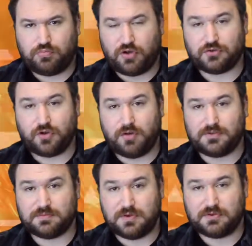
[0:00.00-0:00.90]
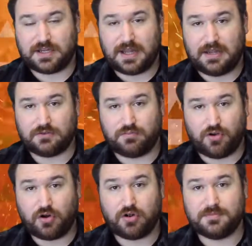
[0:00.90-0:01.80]
Braun Strowman's music hits.
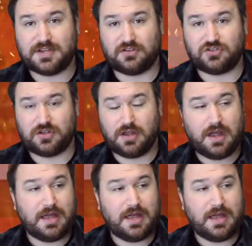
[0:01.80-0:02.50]
Braun comes out.